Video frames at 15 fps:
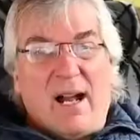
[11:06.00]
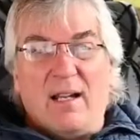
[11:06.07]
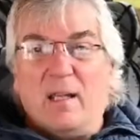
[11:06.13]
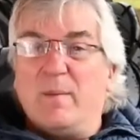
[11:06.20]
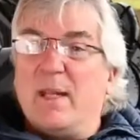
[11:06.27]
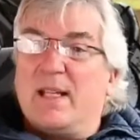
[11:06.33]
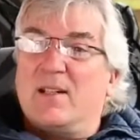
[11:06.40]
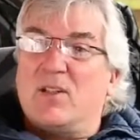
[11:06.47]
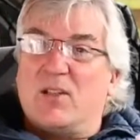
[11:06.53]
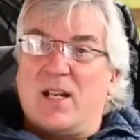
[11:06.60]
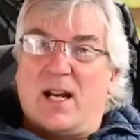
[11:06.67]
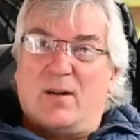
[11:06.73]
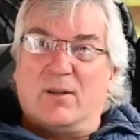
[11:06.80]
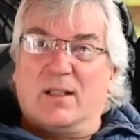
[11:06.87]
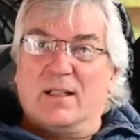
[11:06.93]
do you make a
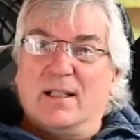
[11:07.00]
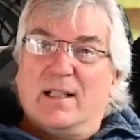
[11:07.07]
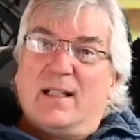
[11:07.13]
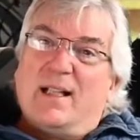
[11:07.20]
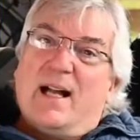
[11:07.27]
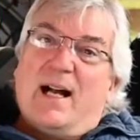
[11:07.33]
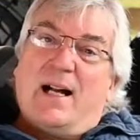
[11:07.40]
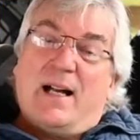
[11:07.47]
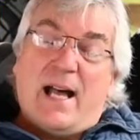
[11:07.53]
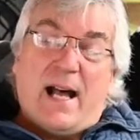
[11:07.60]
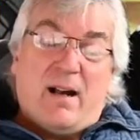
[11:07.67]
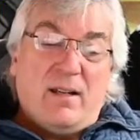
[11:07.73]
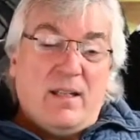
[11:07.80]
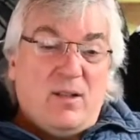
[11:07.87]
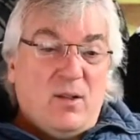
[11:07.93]
shower,
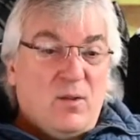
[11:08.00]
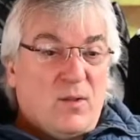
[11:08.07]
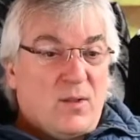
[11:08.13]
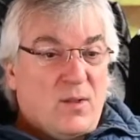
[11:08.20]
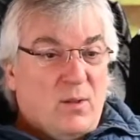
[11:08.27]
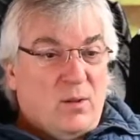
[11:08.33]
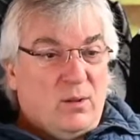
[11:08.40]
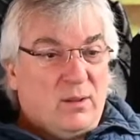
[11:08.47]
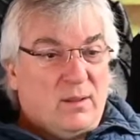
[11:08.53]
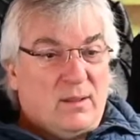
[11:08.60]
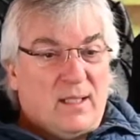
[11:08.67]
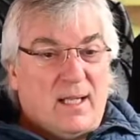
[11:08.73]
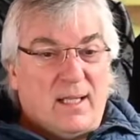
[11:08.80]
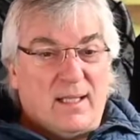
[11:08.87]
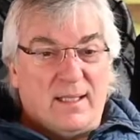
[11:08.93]
how do you use
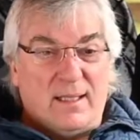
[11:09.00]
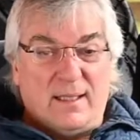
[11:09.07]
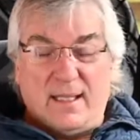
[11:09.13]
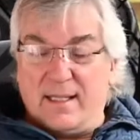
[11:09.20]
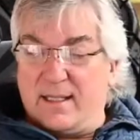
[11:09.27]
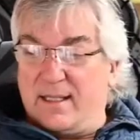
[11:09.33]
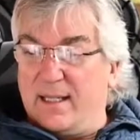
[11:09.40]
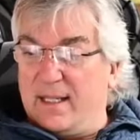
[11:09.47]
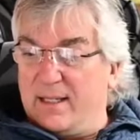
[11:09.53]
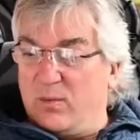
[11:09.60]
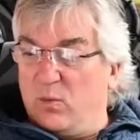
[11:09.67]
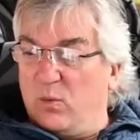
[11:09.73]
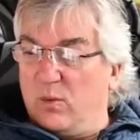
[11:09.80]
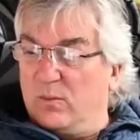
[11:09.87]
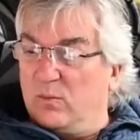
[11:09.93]
solar in these
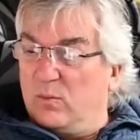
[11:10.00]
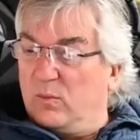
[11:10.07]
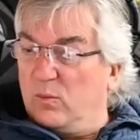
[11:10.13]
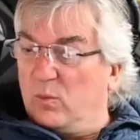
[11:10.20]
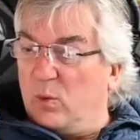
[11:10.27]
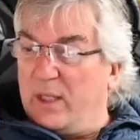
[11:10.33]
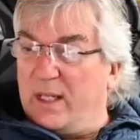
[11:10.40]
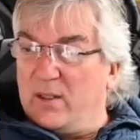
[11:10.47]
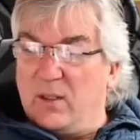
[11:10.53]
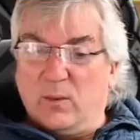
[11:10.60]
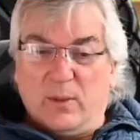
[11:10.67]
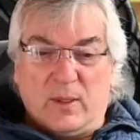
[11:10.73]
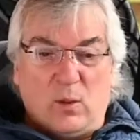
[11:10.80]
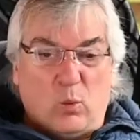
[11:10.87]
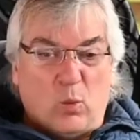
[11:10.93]
things, what do you do
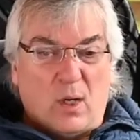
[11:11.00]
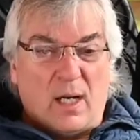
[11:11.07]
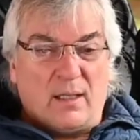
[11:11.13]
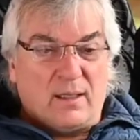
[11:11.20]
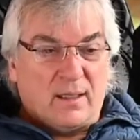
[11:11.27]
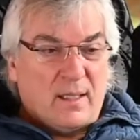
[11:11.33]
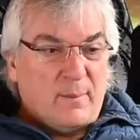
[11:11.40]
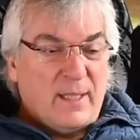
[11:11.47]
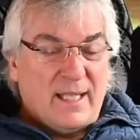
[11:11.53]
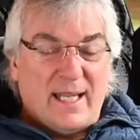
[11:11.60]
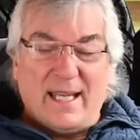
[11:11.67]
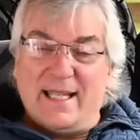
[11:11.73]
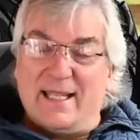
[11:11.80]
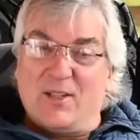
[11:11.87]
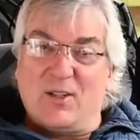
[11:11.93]
with the water? I mean,
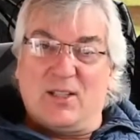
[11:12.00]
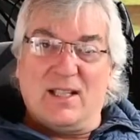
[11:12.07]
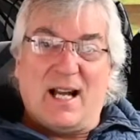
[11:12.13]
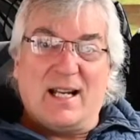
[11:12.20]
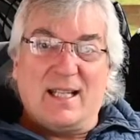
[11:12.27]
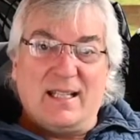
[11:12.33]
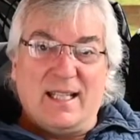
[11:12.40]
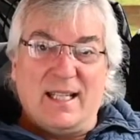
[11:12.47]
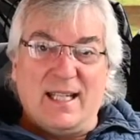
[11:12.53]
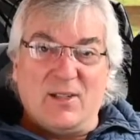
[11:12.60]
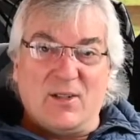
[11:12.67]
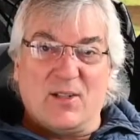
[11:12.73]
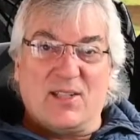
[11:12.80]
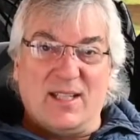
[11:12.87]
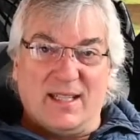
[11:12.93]
there's a lot of
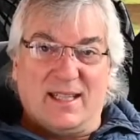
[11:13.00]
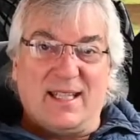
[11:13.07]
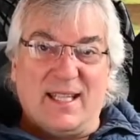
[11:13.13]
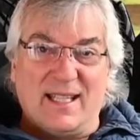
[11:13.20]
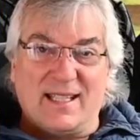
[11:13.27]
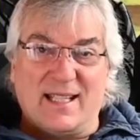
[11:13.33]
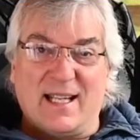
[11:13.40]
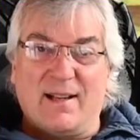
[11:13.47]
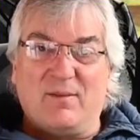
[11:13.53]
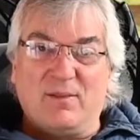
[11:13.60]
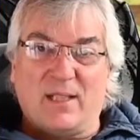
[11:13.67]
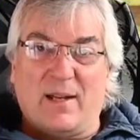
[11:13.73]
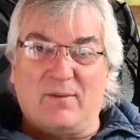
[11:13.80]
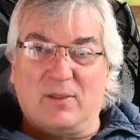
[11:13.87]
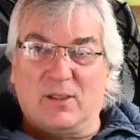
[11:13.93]
interesting things that
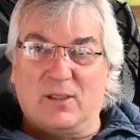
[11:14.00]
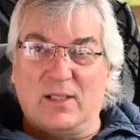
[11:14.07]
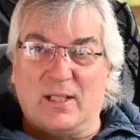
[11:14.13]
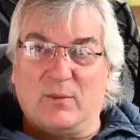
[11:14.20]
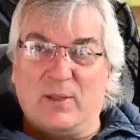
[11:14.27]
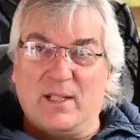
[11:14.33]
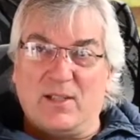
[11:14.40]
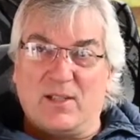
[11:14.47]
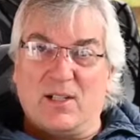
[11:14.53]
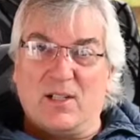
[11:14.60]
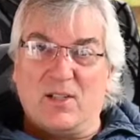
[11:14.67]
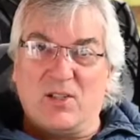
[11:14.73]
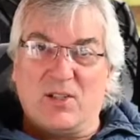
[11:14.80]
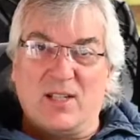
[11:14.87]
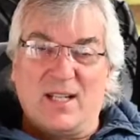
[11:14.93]
I've learned and
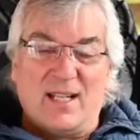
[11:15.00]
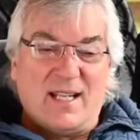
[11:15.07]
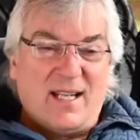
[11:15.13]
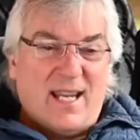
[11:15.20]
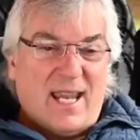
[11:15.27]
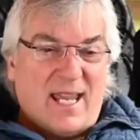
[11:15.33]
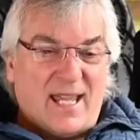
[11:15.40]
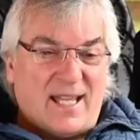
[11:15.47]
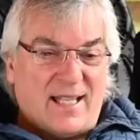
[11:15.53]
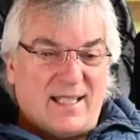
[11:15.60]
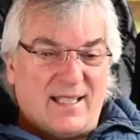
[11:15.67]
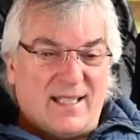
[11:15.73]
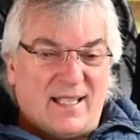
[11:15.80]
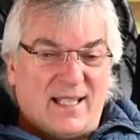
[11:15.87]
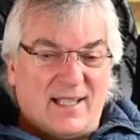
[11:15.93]
researched,
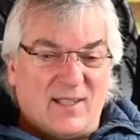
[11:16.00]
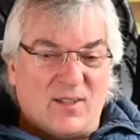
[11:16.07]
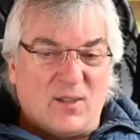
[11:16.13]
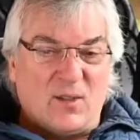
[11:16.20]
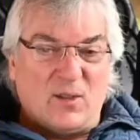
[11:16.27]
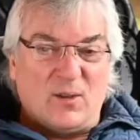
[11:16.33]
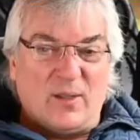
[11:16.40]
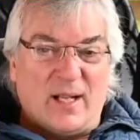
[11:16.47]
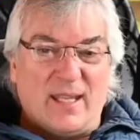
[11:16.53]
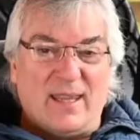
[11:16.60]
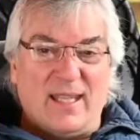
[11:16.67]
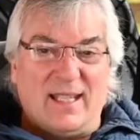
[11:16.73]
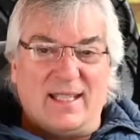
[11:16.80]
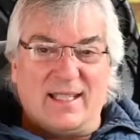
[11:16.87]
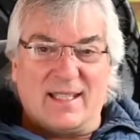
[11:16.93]
and so I
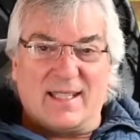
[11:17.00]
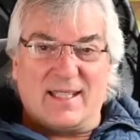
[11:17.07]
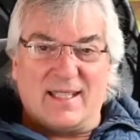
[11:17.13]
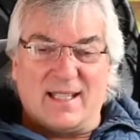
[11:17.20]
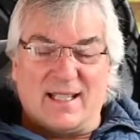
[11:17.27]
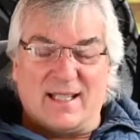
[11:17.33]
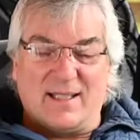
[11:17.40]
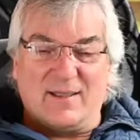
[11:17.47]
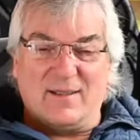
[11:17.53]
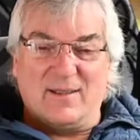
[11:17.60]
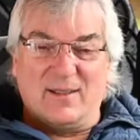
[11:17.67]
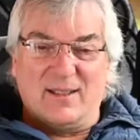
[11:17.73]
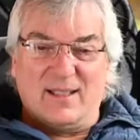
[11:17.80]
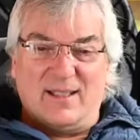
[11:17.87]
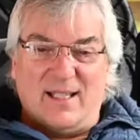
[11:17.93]
think it's an
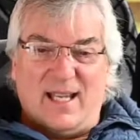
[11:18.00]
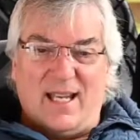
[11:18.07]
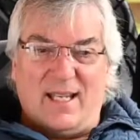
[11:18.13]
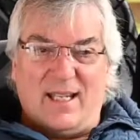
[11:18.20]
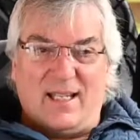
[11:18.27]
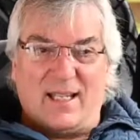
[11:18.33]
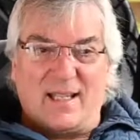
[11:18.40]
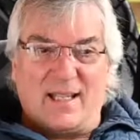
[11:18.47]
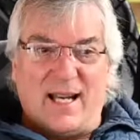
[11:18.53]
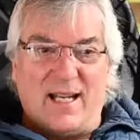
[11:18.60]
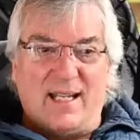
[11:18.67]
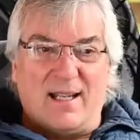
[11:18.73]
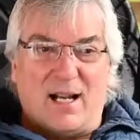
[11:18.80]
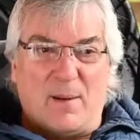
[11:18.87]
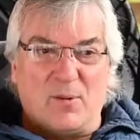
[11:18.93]

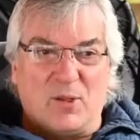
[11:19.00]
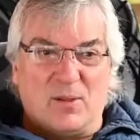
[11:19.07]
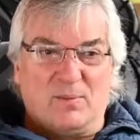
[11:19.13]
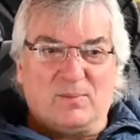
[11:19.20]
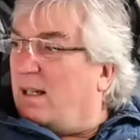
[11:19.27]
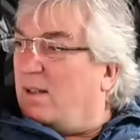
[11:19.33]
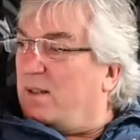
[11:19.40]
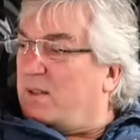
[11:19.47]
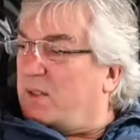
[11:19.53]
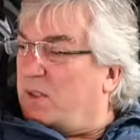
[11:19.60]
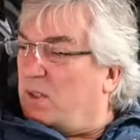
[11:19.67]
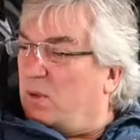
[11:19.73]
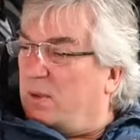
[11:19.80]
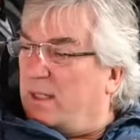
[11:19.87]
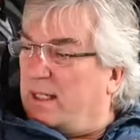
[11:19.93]
exciting option.
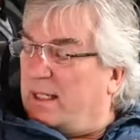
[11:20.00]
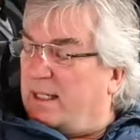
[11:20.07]
Also,